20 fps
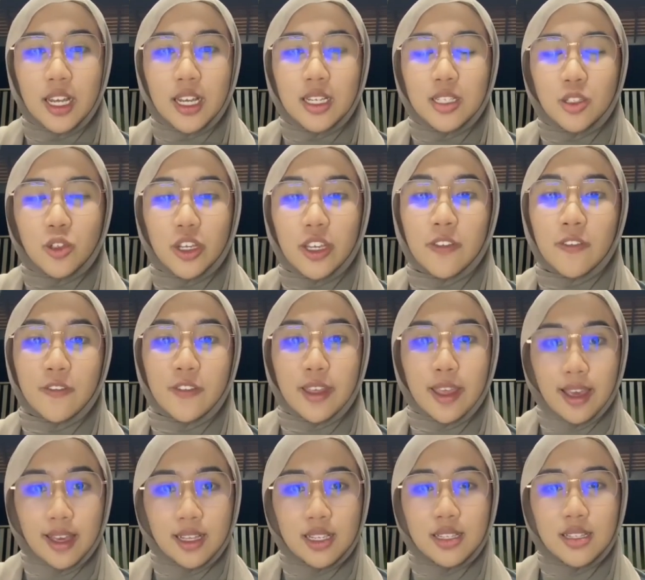So if
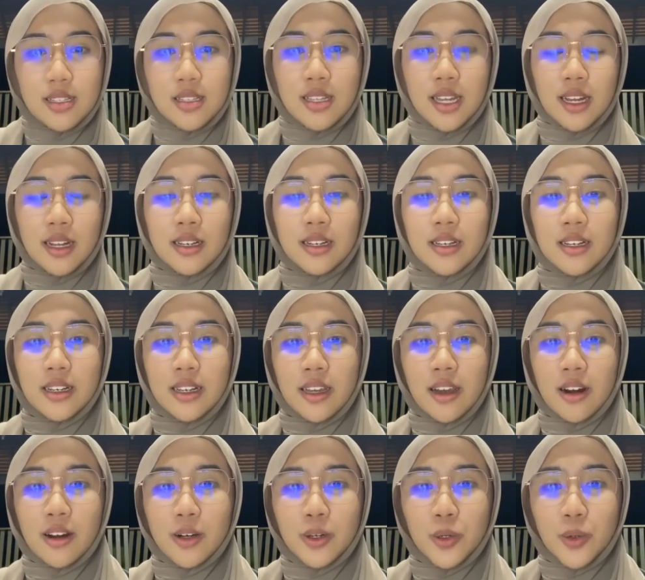yes, then they
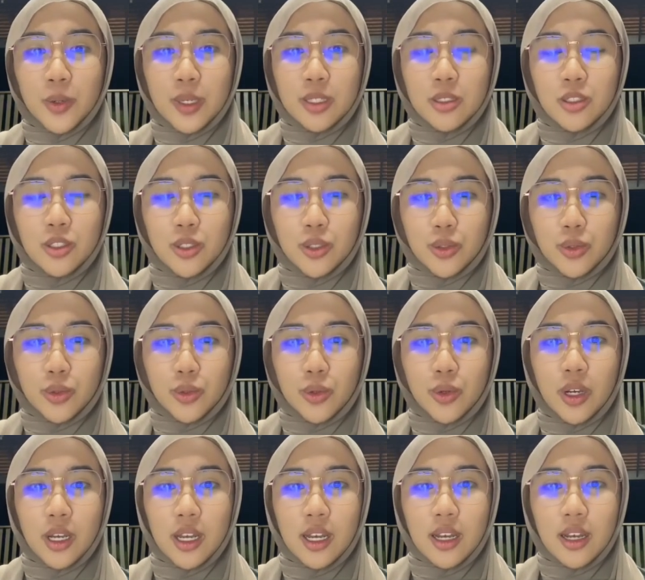are going to
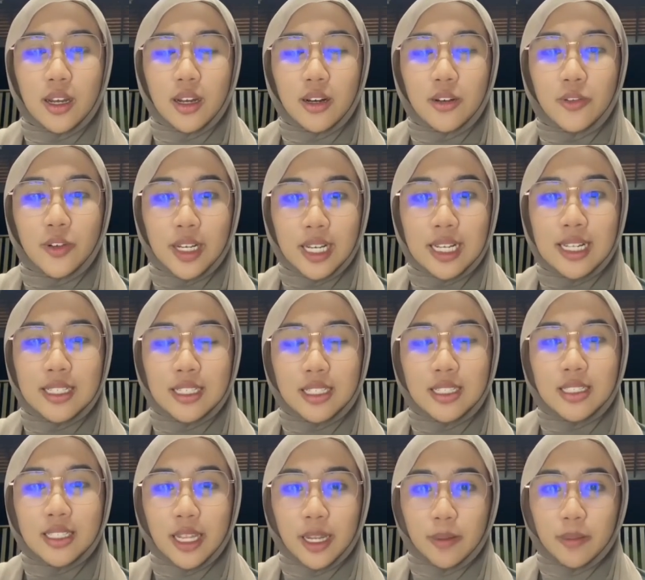release a
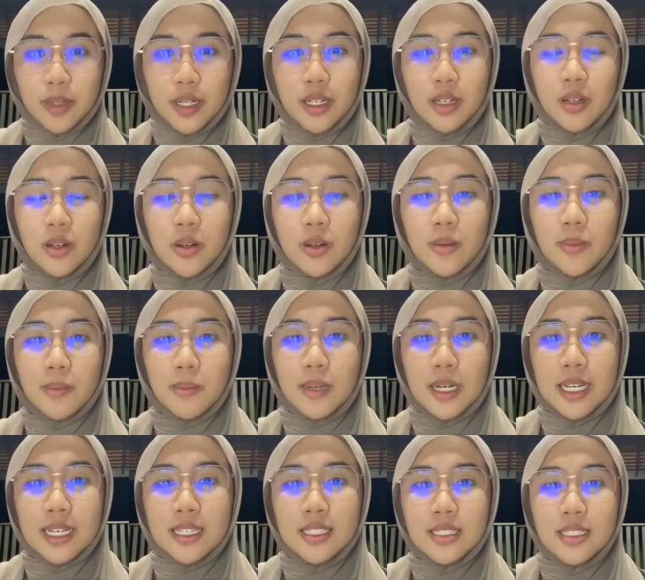statement
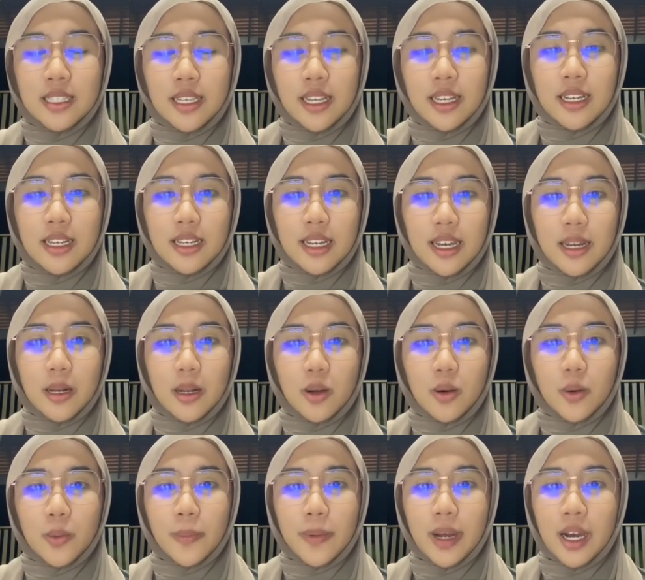by saying that
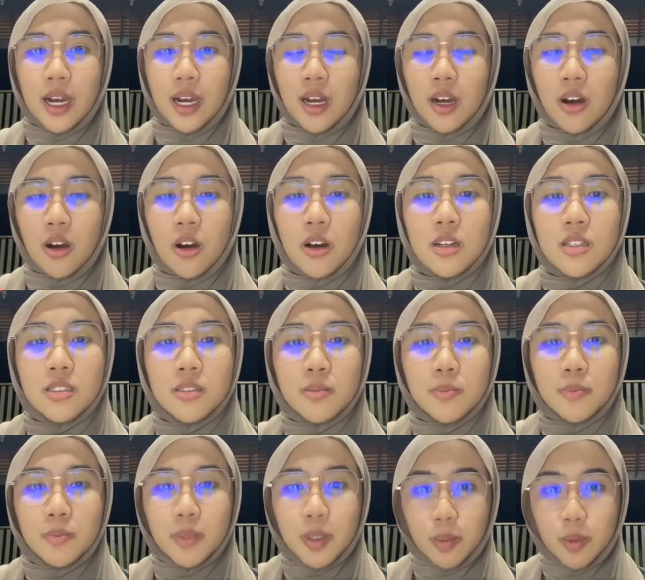all
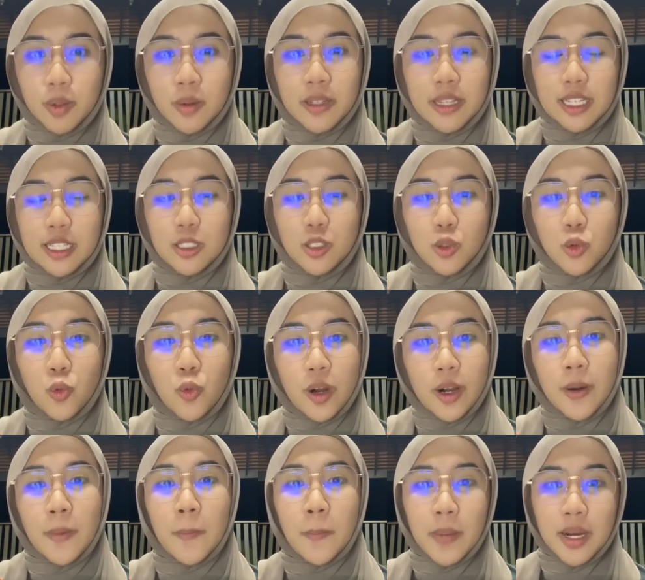people need to
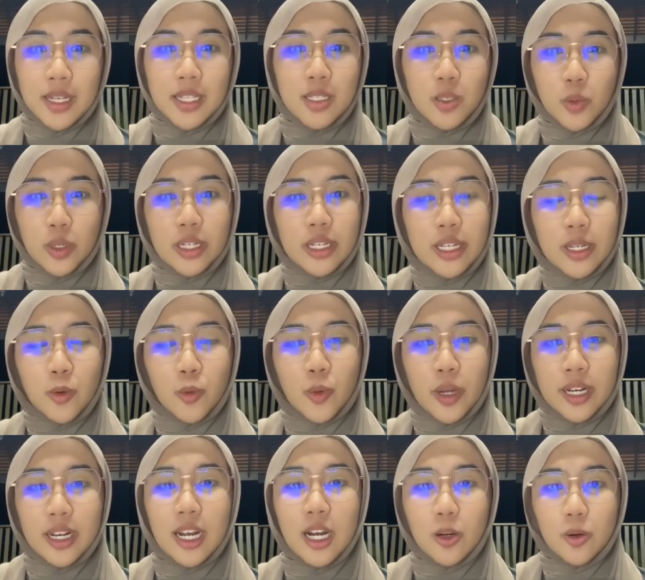wear masks when they
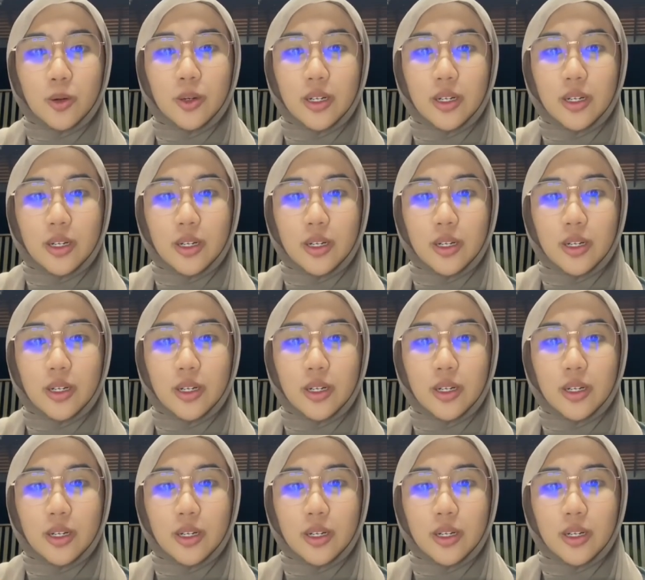went out